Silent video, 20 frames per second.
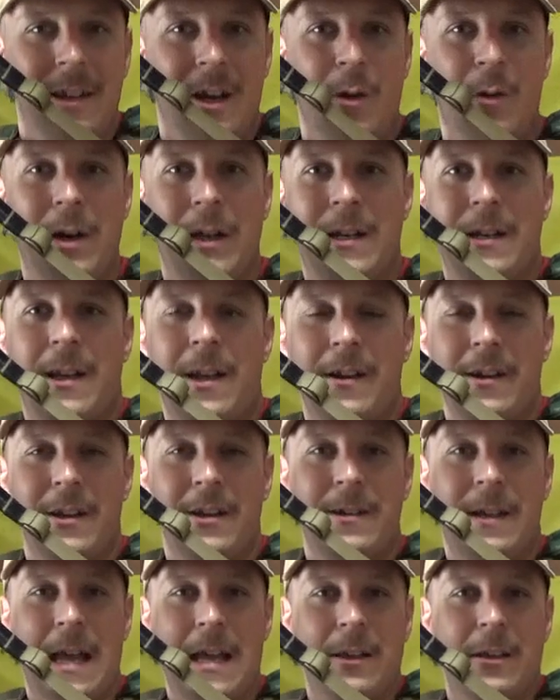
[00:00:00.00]
a way to carry
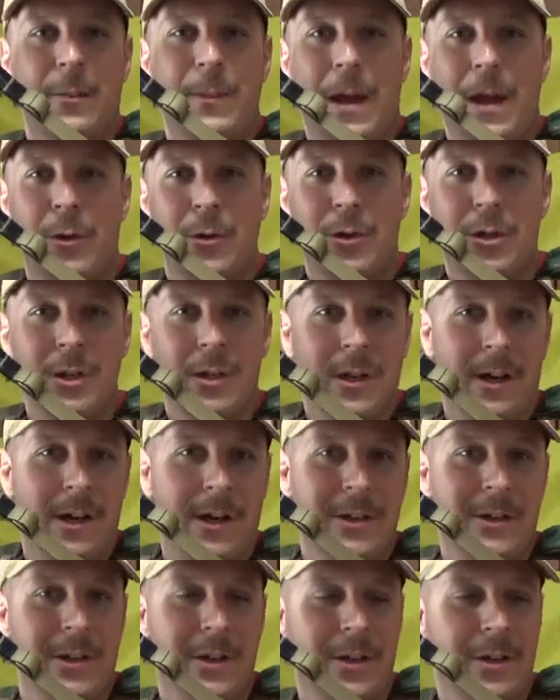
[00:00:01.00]
your dangler pouch
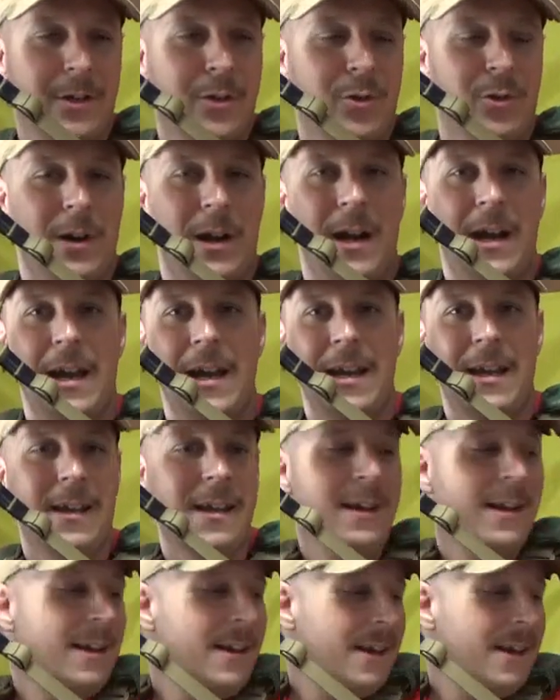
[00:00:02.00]
on your Cry